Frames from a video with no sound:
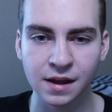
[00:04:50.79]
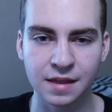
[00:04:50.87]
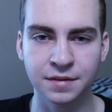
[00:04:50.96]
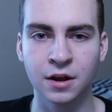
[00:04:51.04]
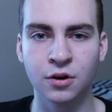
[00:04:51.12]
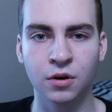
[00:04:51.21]

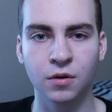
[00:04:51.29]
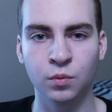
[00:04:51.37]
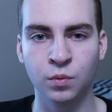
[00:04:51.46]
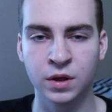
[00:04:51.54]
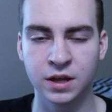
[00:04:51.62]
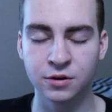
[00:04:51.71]
And then
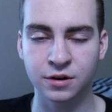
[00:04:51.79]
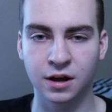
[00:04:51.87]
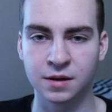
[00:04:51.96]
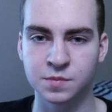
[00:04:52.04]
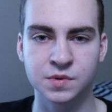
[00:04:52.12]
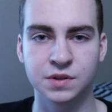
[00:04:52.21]
here
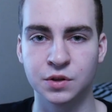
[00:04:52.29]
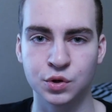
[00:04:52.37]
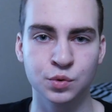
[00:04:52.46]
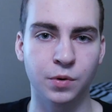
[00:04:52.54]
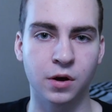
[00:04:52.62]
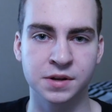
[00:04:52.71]
comes The
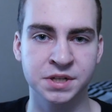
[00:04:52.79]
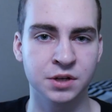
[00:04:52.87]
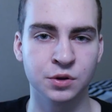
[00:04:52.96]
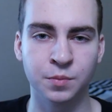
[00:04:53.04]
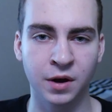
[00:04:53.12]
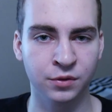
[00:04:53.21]
New
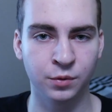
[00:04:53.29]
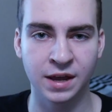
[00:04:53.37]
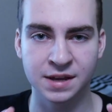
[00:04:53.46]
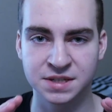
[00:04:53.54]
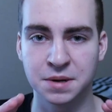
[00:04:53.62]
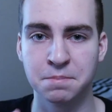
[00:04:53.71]
Boston, who, by the way,
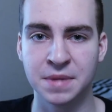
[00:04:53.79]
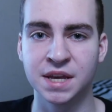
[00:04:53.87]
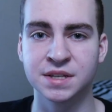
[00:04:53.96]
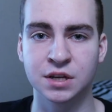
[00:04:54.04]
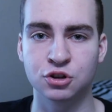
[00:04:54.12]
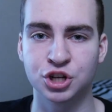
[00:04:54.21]
has an
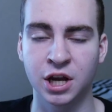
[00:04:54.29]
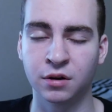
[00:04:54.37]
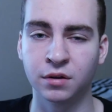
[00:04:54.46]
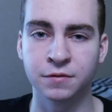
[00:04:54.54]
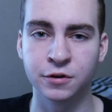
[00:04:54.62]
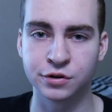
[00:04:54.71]
amazing
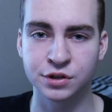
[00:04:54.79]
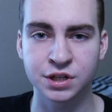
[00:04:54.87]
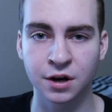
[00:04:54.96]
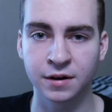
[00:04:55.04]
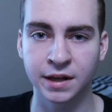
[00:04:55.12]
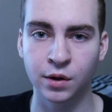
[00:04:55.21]
channel if you're just
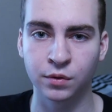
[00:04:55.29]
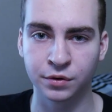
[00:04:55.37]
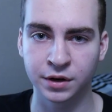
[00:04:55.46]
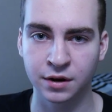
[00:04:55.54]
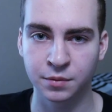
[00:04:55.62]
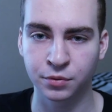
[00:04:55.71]
starting out
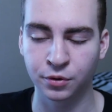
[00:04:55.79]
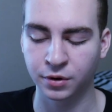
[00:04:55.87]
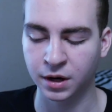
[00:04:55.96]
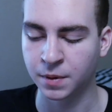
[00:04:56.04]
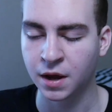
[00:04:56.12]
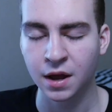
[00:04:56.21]
learning how to
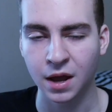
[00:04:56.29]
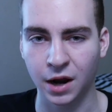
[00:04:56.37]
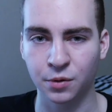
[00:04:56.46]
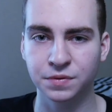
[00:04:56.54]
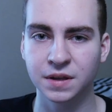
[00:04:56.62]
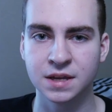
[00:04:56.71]
program. I
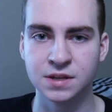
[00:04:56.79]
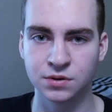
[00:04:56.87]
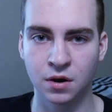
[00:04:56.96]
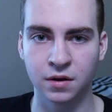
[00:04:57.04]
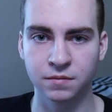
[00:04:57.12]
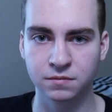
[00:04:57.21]
don't think he's
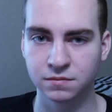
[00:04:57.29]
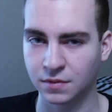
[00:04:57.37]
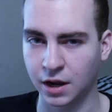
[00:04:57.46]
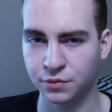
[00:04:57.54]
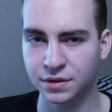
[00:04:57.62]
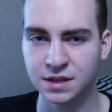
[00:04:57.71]

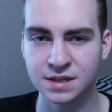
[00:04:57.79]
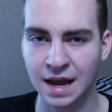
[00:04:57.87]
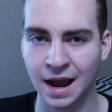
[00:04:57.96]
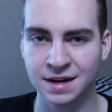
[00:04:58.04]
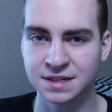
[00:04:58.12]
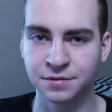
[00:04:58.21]

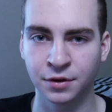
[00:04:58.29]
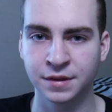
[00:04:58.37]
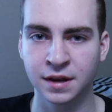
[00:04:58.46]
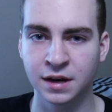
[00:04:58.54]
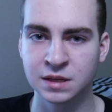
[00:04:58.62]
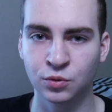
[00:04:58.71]
active on
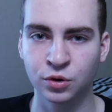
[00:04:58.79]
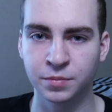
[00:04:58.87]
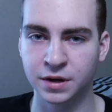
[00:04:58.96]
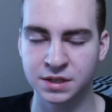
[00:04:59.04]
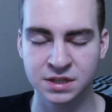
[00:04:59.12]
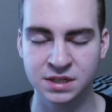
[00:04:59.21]
that anymore,
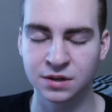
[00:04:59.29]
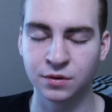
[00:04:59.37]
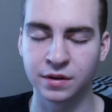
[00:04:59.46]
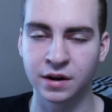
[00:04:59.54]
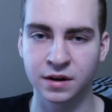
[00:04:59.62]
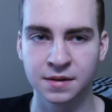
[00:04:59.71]
but it's still
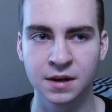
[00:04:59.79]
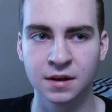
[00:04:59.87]
there.